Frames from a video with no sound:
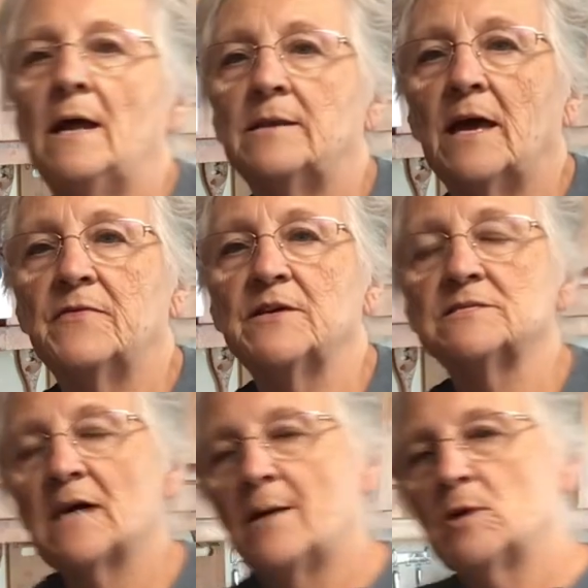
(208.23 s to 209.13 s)
now this,
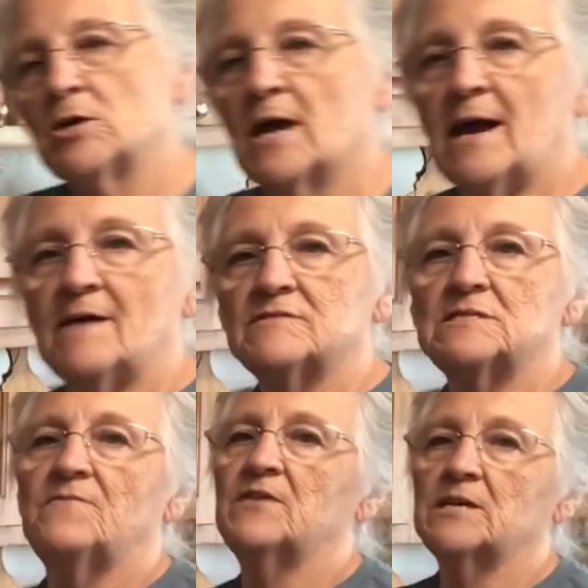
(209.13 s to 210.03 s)
I'm going to have
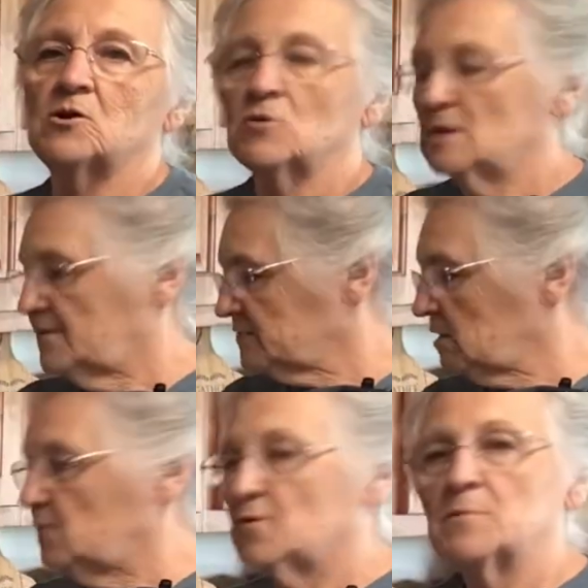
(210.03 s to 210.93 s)
some vinegar left
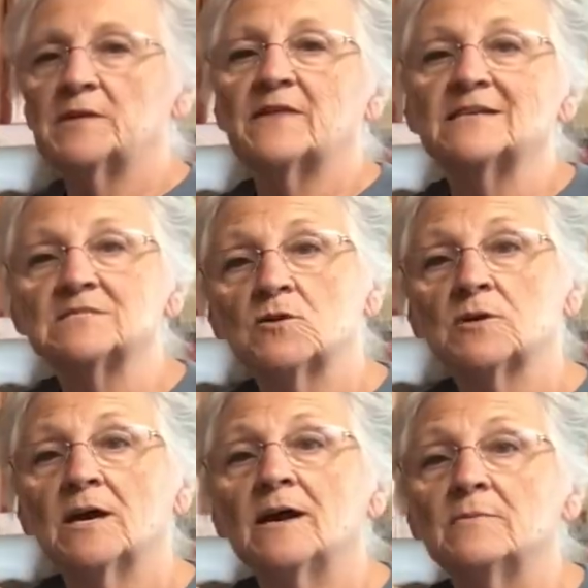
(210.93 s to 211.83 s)
over, but that's
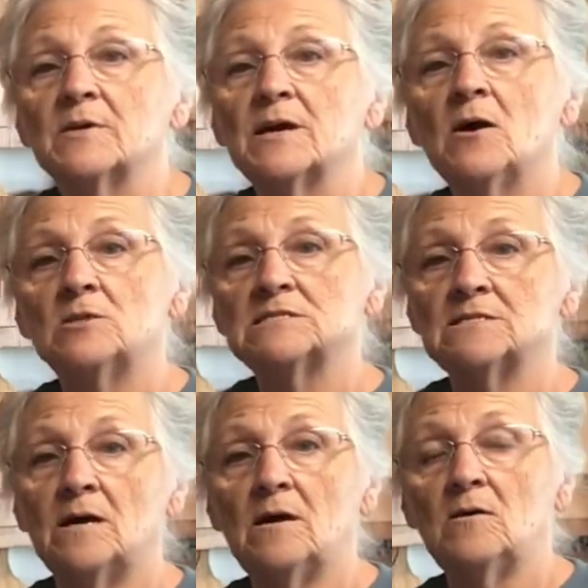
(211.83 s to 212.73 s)
okay because
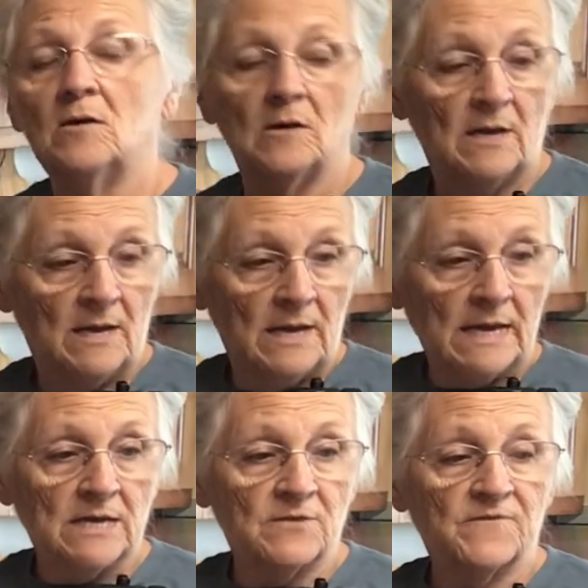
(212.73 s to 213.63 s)
uh,
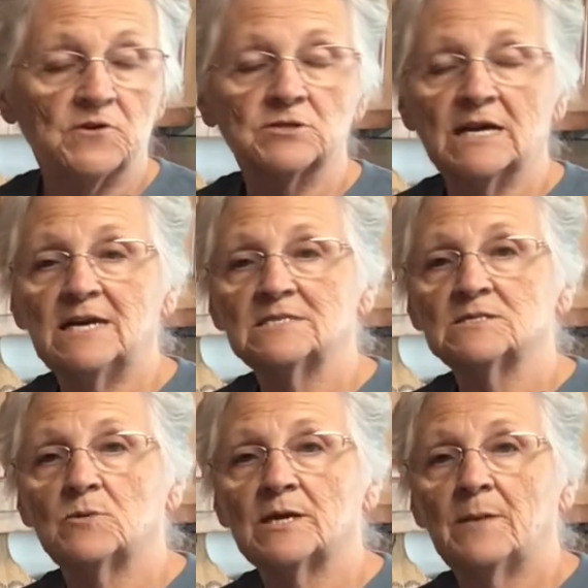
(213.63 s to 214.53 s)
in a few days
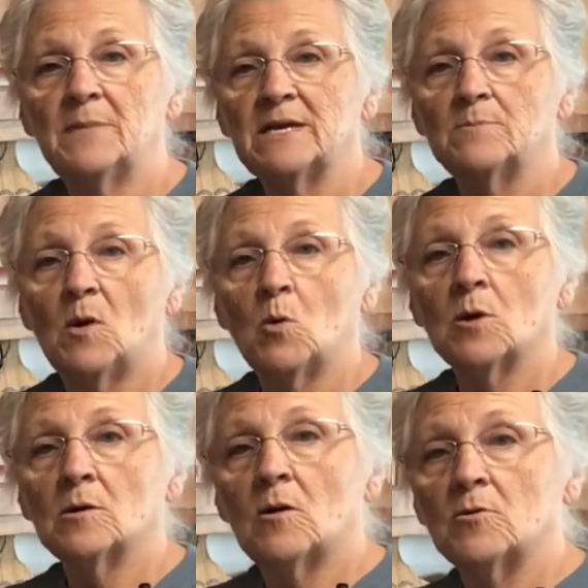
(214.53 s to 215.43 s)
when I make
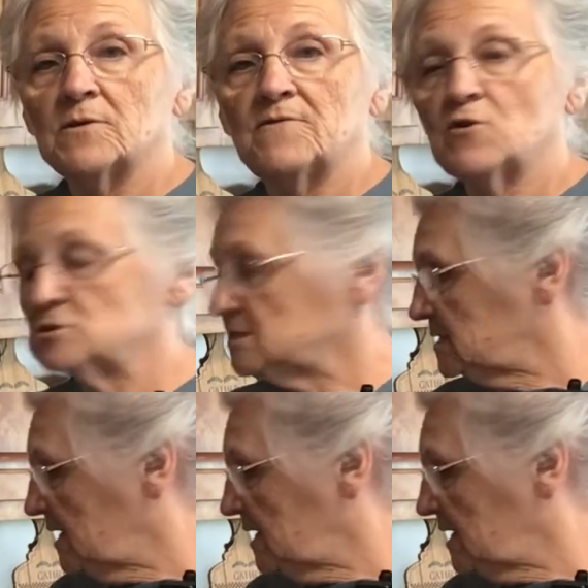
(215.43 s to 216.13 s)
more, or the first of